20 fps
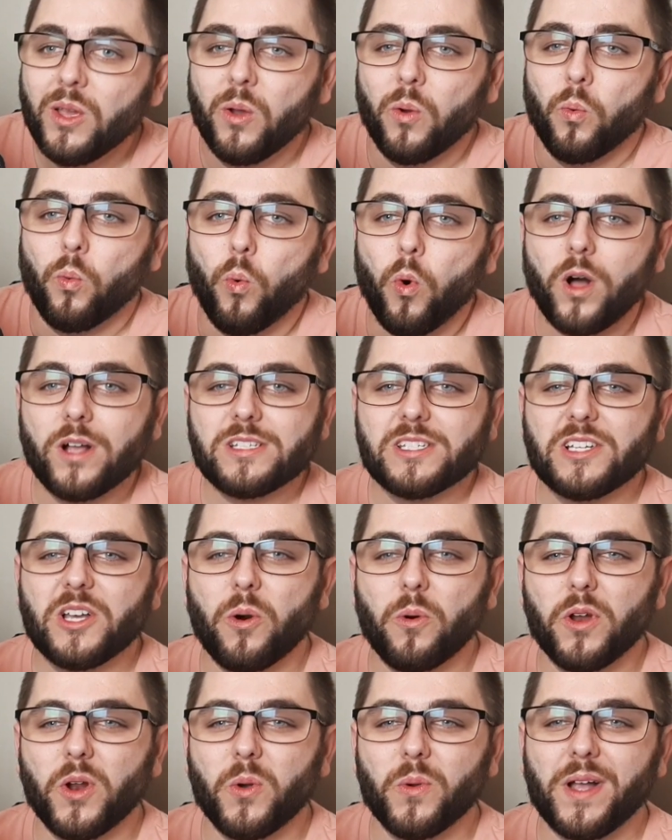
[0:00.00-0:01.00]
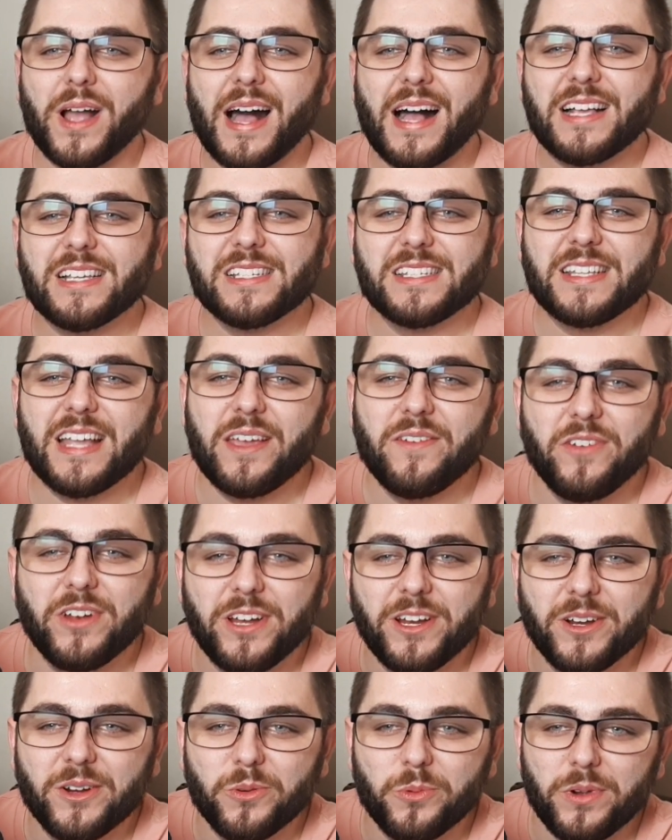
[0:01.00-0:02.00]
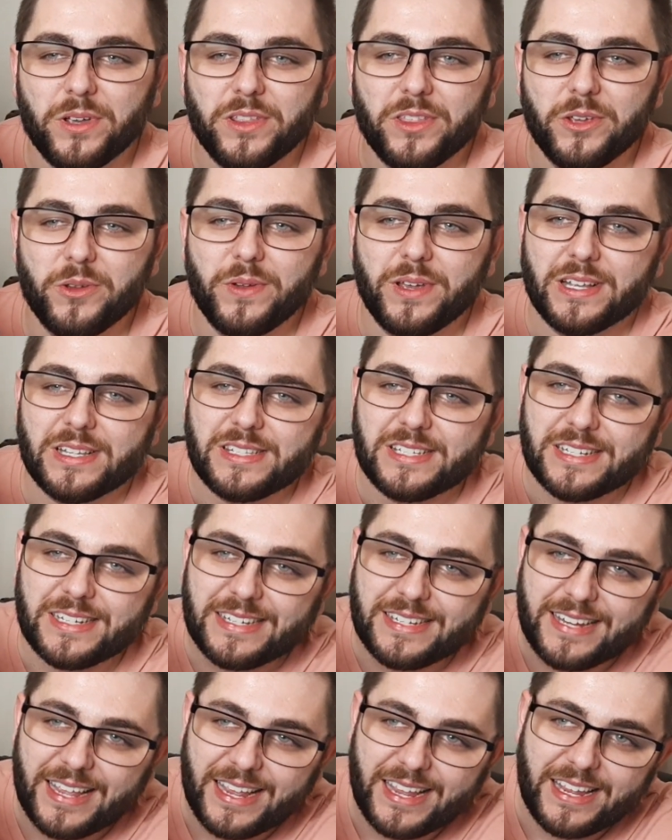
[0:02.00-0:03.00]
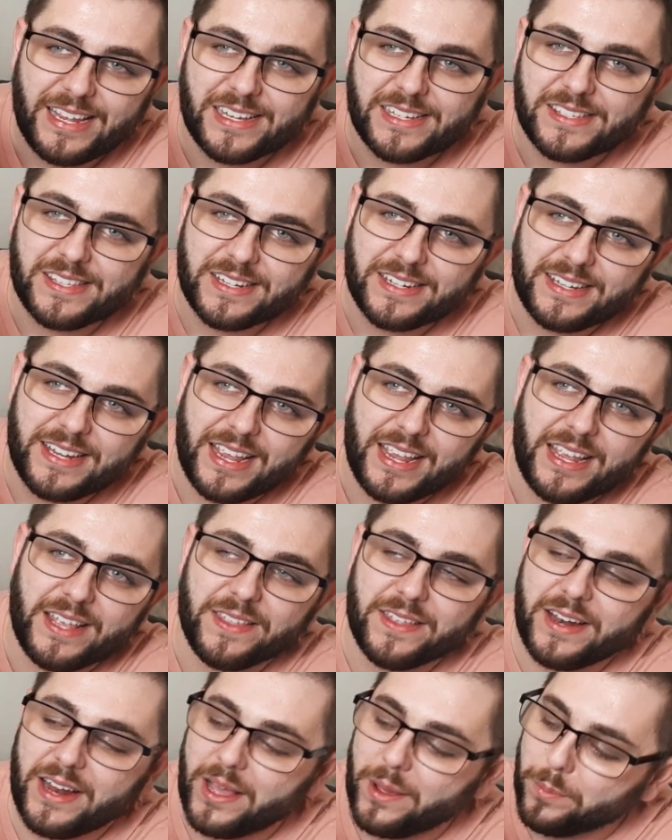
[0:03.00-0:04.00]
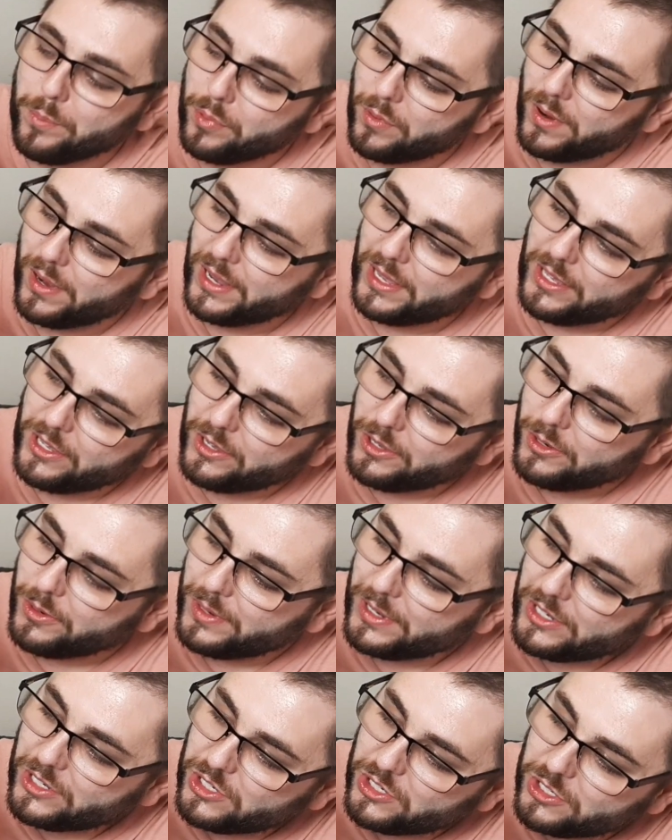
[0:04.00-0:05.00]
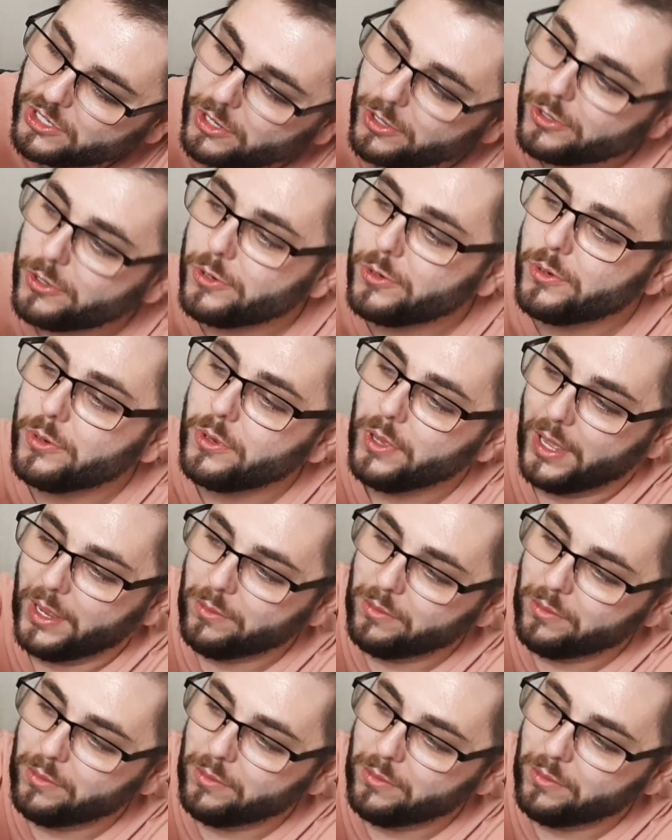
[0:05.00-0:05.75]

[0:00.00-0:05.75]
What's going on, guys? David here with you, and today is the day that I bring you and show and